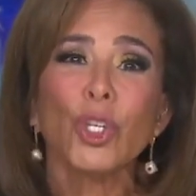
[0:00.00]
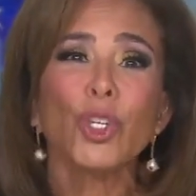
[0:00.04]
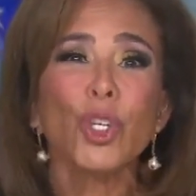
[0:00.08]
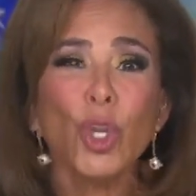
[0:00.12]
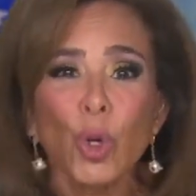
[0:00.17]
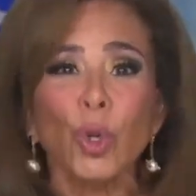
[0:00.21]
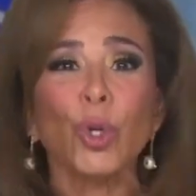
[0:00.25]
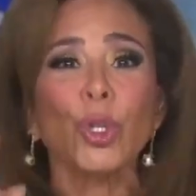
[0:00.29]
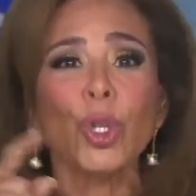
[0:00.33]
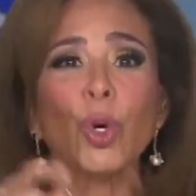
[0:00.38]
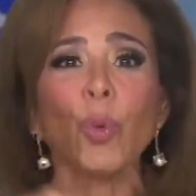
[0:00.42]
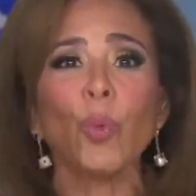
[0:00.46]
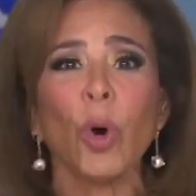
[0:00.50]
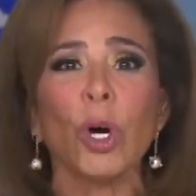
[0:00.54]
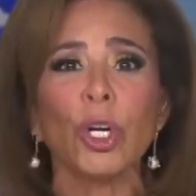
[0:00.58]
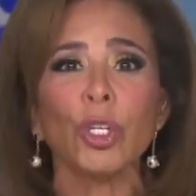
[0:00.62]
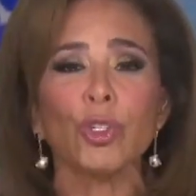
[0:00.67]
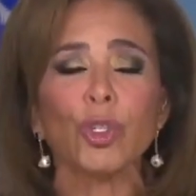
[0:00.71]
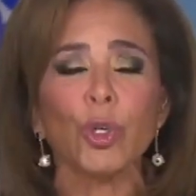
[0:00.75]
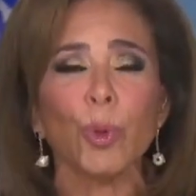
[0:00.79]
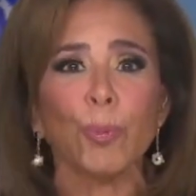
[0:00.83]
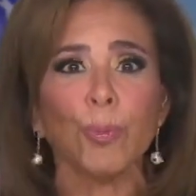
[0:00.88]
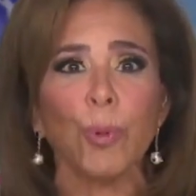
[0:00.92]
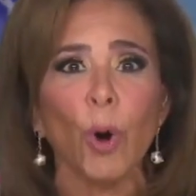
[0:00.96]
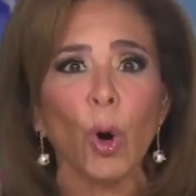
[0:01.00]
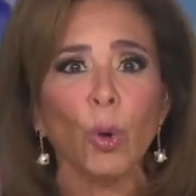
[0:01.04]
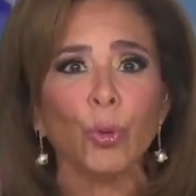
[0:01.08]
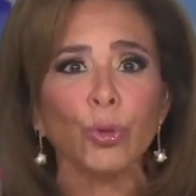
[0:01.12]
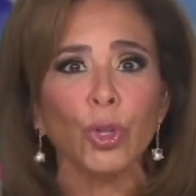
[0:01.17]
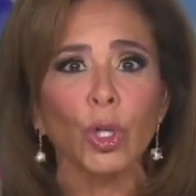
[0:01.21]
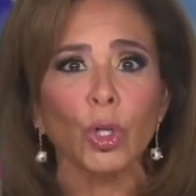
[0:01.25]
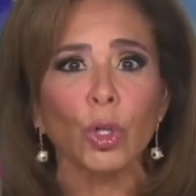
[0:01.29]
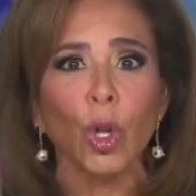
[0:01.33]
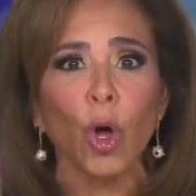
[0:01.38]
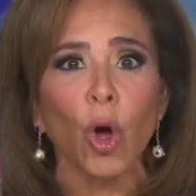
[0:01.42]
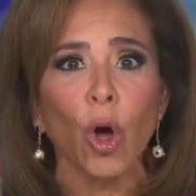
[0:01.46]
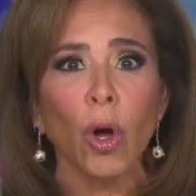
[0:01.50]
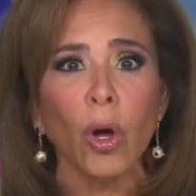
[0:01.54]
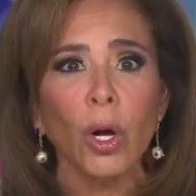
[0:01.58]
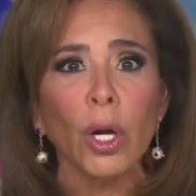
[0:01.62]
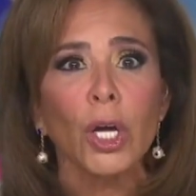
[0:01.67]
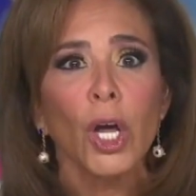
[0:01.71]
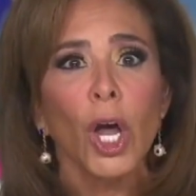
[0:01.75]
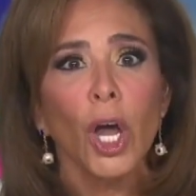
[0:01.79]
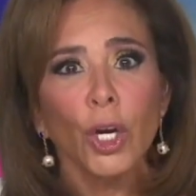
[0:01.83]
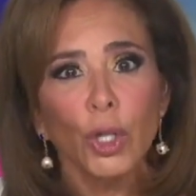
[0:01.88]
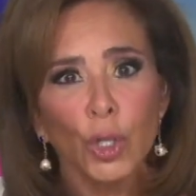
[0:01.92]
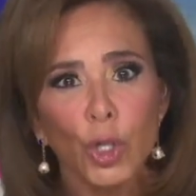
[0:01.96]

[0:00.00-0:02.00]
You're the ones who broke the law.